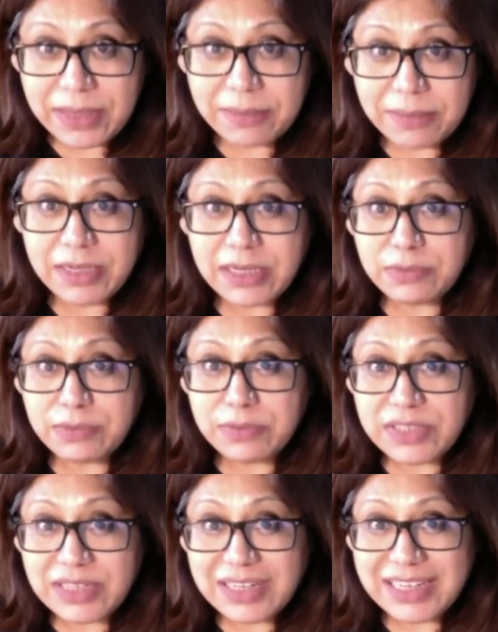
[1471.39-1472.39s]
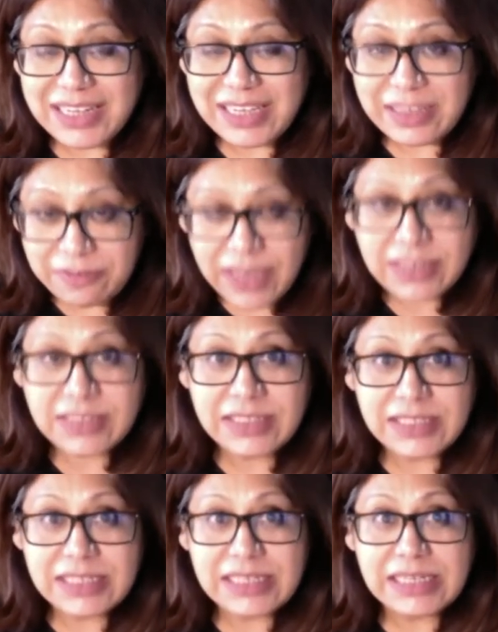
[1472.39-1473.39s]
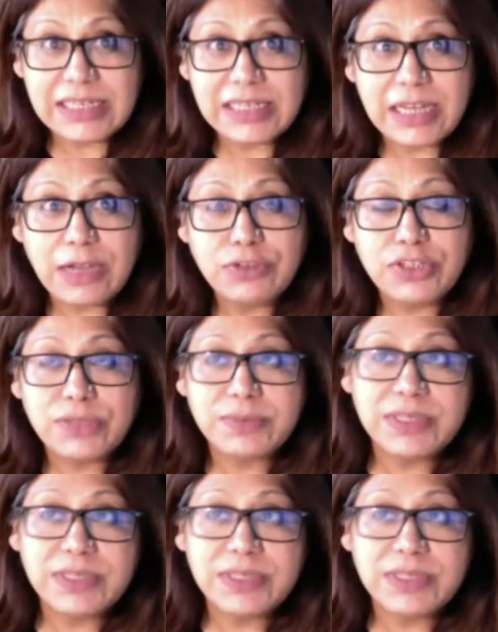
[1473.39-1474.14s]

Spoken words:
but it would certainly affect these little townships.